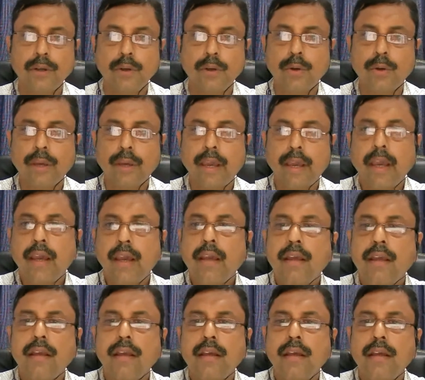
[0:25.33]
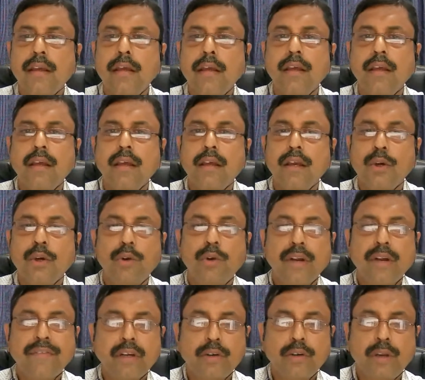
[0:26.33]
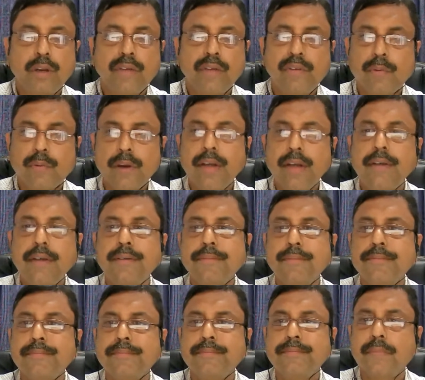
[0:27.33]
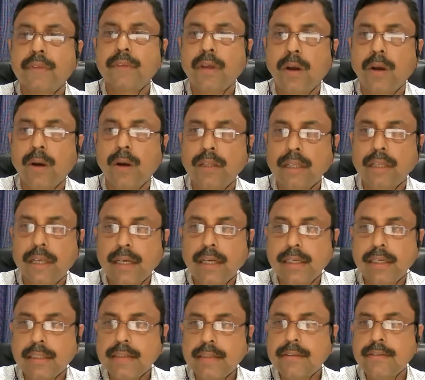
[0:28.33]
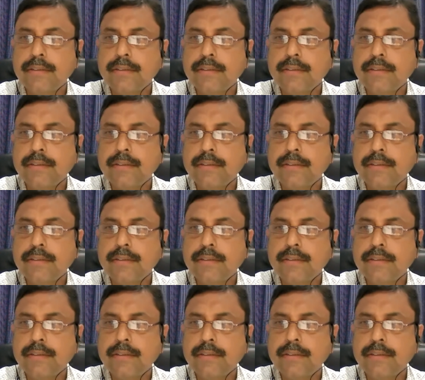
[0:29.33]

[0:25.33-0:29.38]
Okay, good afternoon, everyone, all the learners.